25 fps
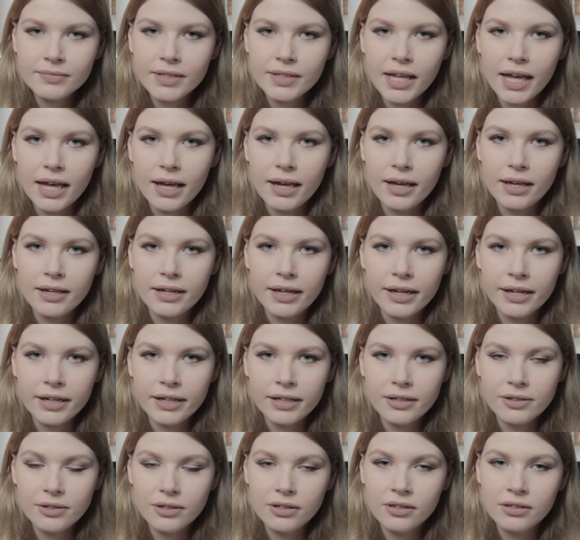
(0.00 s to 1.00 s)
And
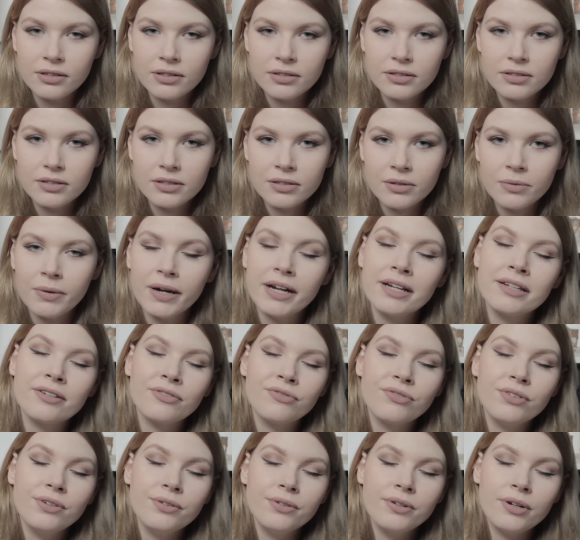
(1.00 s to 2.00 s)
I got quite a
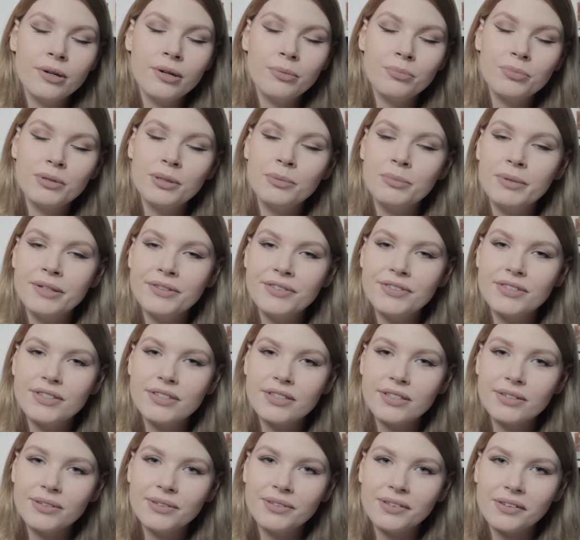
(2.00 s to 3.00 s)
few
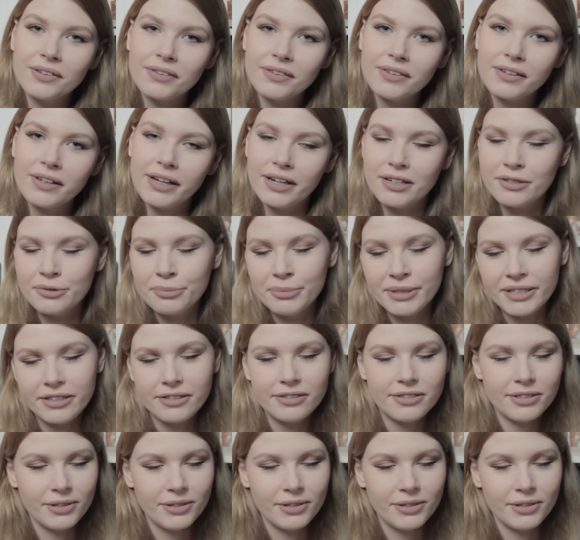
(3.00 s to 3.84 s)
compliments on cashmere,